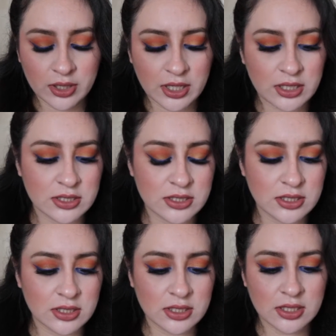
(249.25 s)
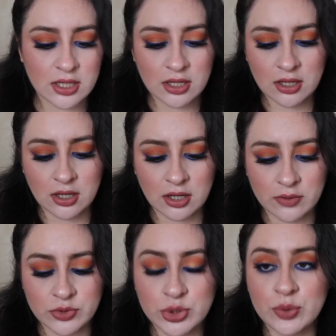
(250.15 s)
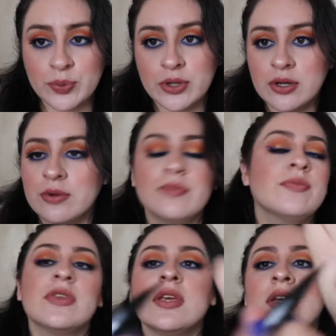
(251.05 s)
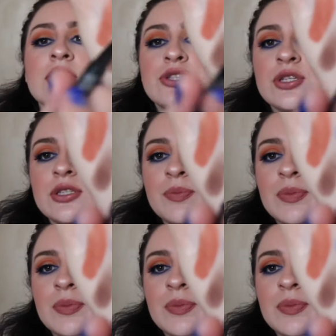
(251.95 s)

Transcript: in um, Trooper. Just the